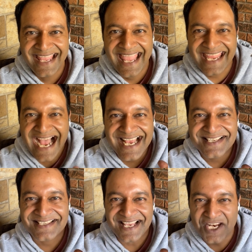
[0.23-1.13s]
Hey
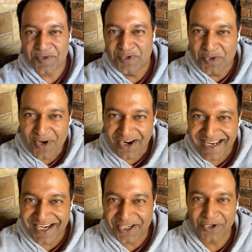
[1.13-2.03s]
guys, Anish Majumdar
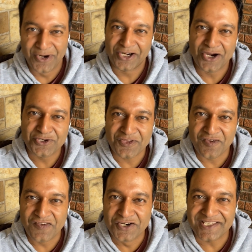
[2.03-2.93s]
here, career coach of the
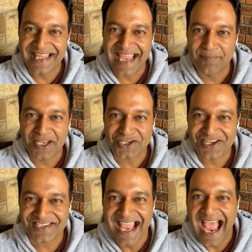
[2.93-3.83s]
Fiercely
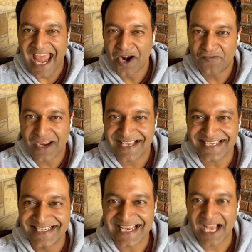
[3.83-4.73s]
Ambitious. I don't know if you guys
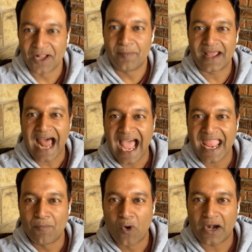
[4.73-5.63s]
can tell, but I
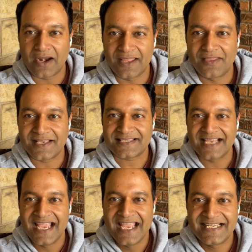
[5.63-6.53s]
am wearing this
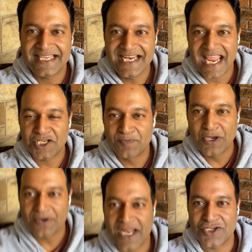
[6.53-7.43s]
Teenage
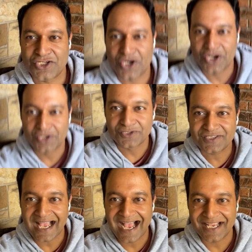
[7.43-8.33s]
Mutant Ninja Turtles
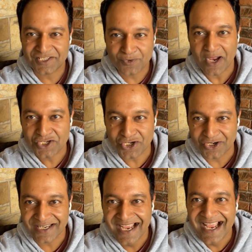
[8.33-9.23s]
uh,
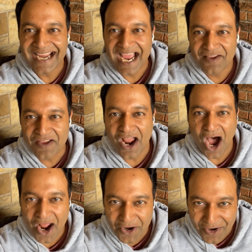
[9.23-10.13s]
sweatshirt, kind of in
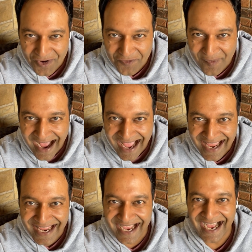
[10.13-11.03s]
honor of
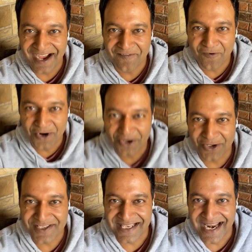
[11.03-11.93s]
my uh, four year
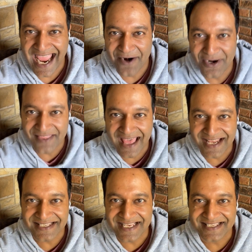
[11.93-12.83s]
old son Henry. That
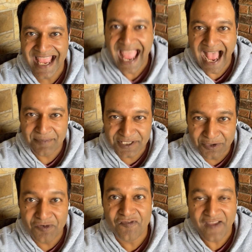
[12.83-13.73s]
is his
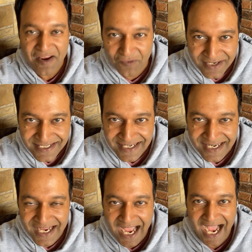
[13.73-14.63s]
absolute favorite
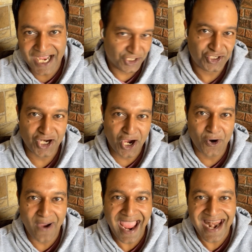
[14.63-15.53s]
uh,
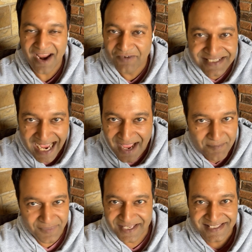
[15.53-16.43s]
show, and every
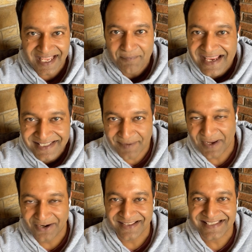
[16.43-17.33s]
time this thing makes an
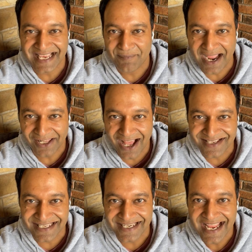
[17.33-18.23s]
appearance in my
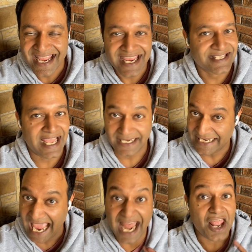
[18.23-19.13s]
closet, he's like,
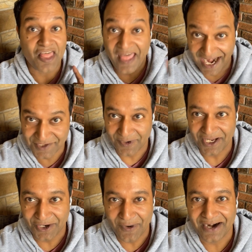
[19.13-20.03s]
Dad, that is what
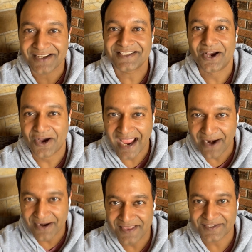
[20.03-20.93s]
you're wearing. So,
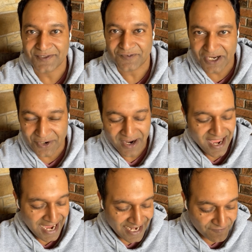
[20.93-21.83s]
Henry, this one's for you.
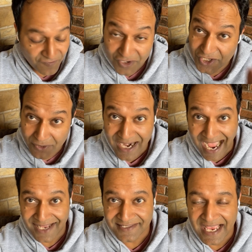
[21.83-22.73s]
And for you
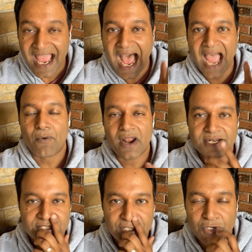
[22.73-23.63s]
guys, I
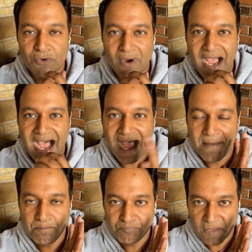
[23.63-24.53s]
wanted to
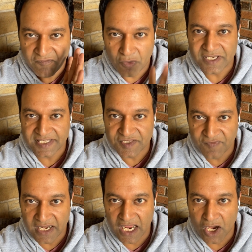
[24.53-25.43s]
um, focus this
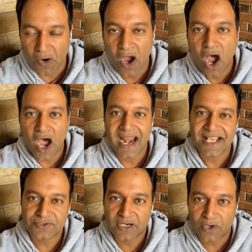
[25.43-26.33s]
video on
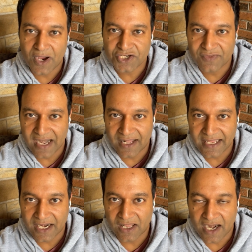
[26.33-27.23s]
answering a question that I'll
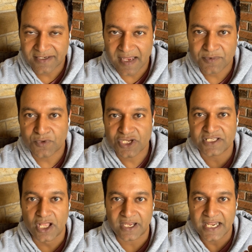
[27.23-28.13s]
get a lot of times, which is
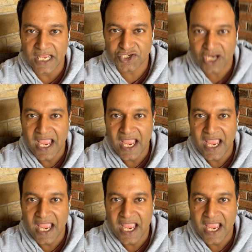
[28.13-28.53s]
look, Anish,